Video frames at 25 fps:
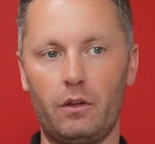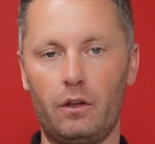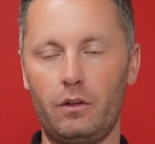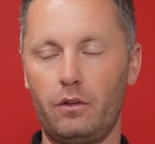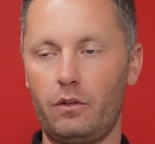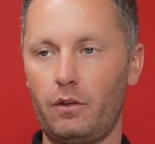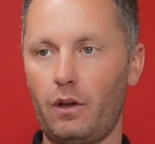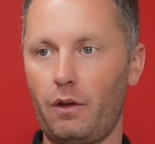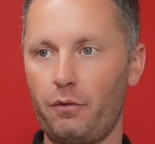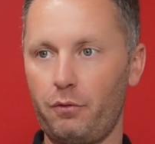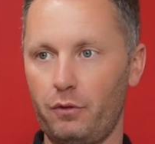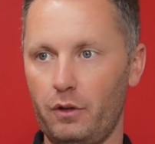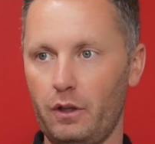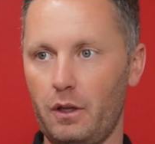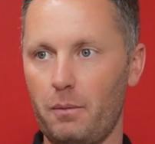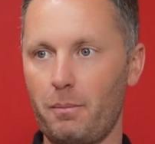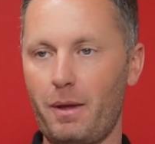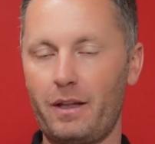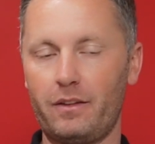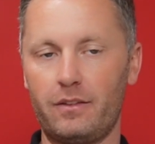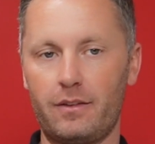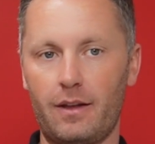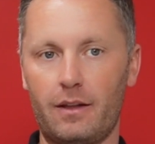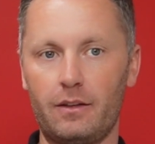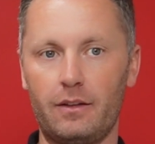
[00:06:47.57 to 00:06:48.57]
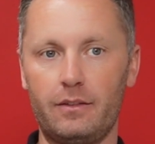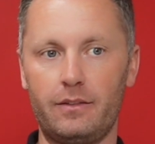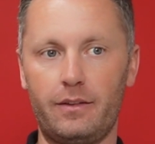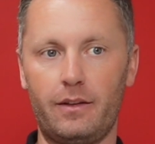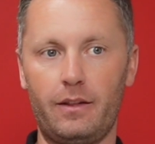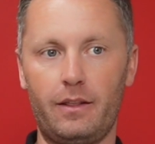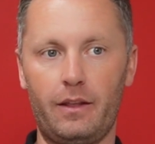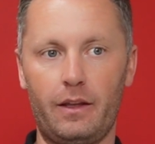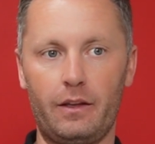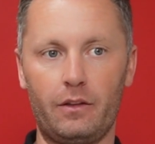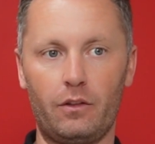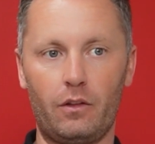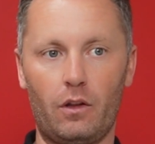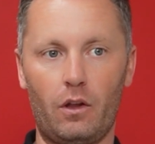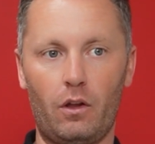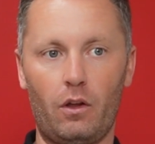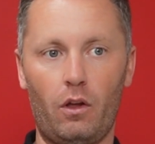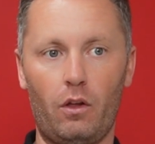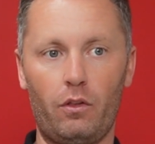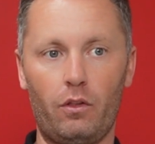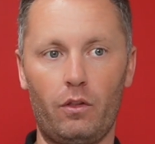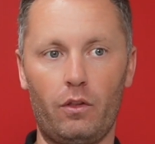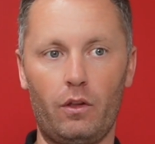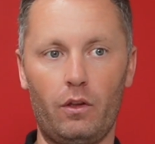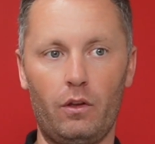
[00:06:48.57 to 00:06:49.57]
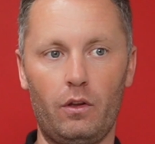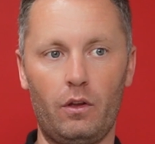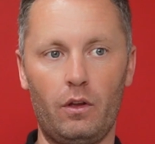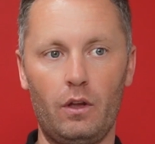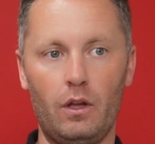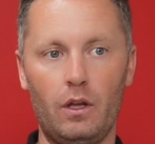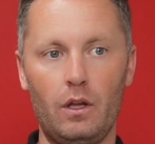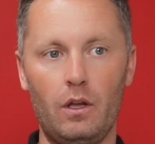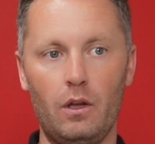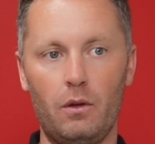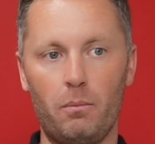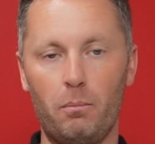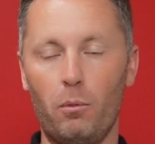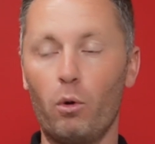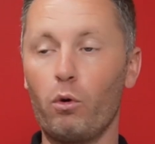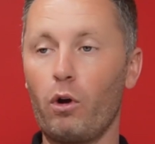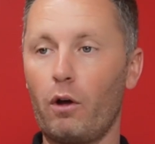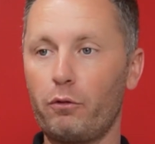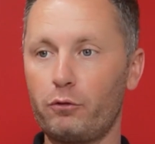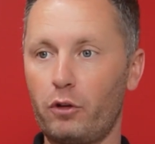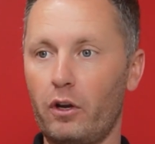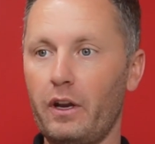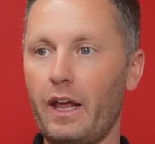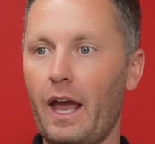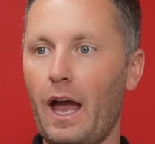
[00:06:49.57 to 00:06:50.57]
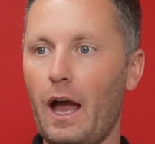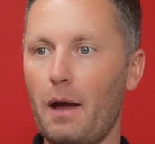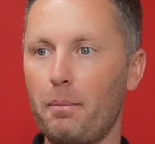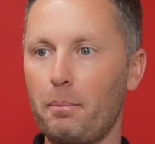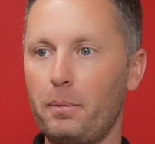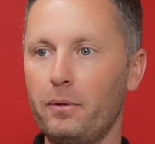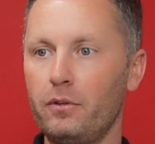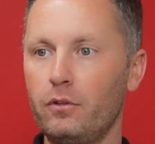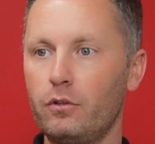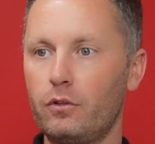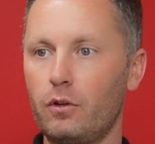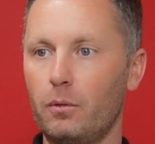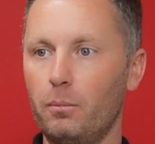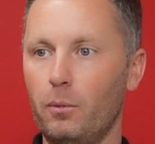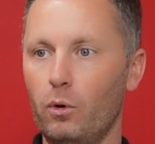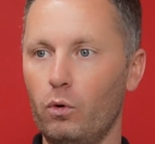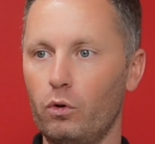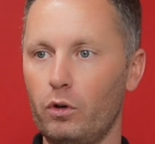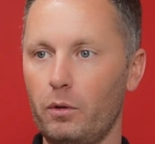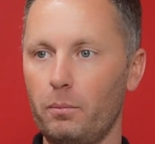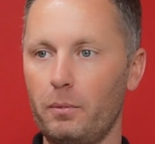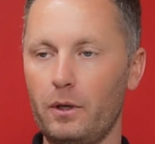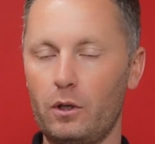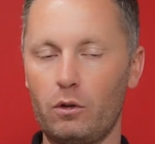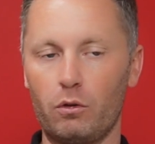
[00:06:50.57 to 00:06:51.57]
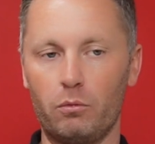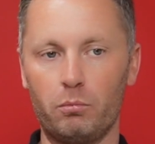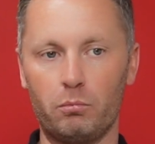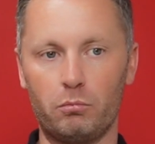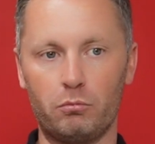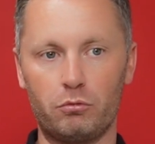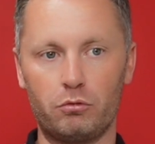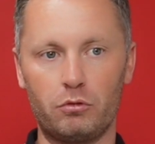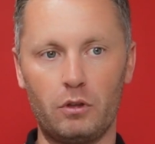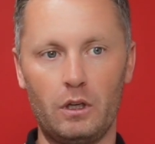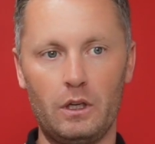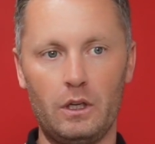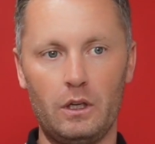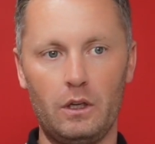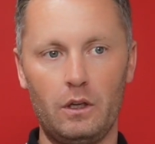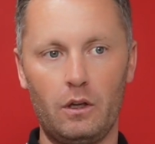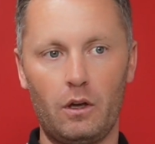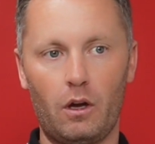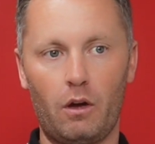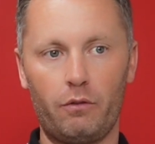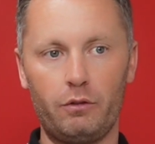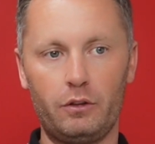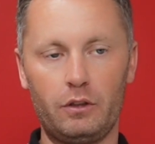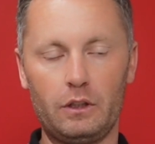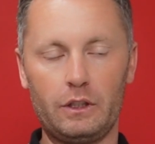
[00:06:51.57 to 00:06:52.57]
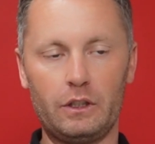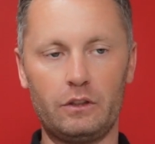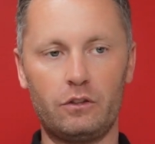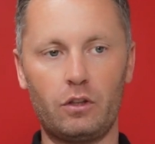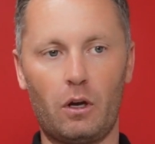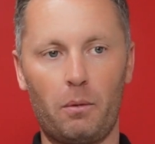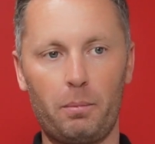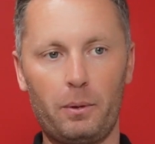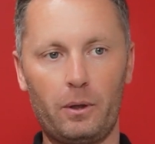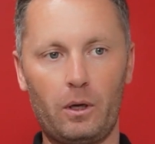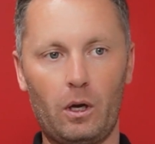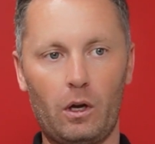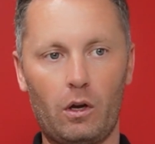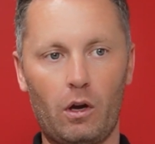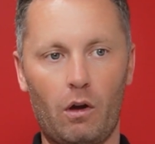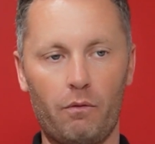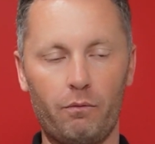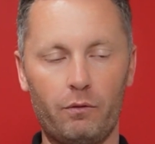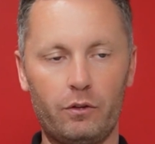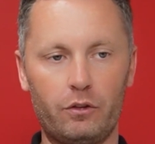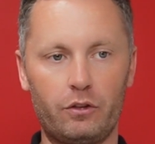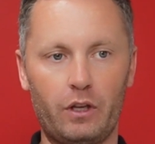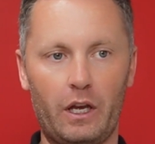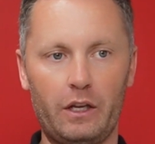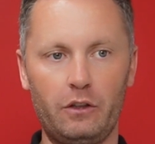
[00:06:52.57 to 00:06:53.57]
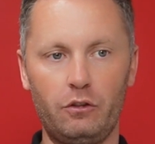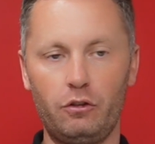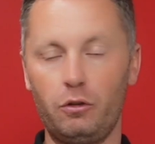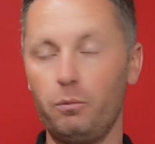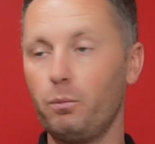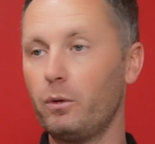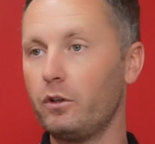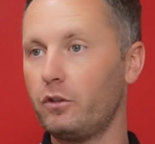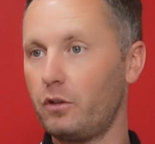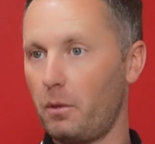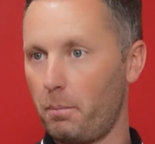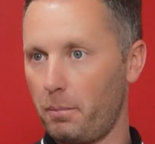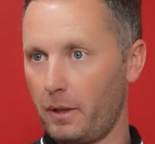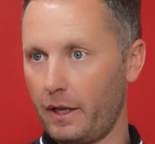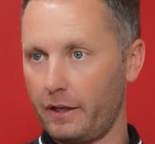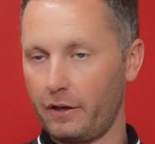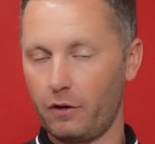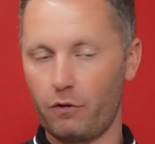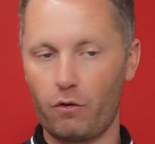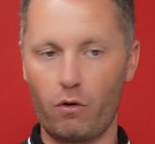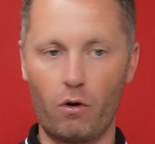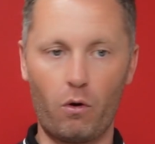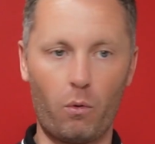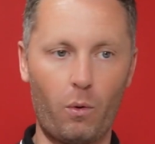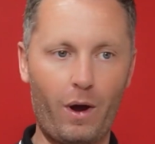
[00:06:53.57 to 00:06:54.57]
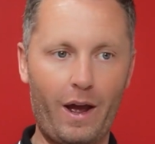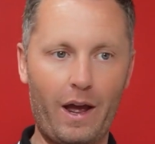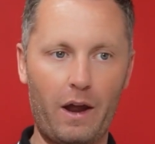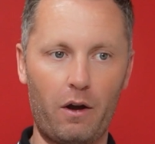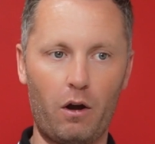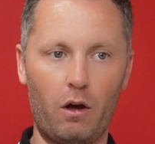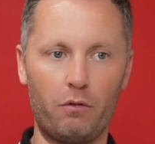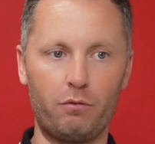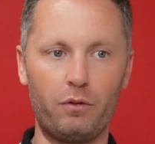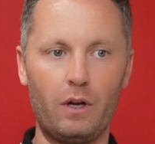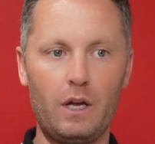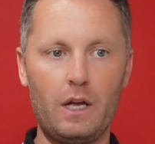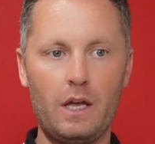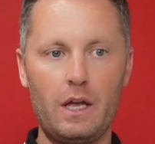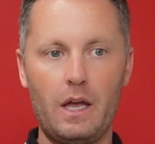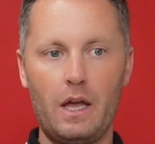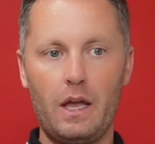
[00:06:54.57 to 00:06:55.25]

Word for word: It's definitely a mentality thing that the more often it happens, the more it becomes obviously a topic of conversation, which the players are aware of.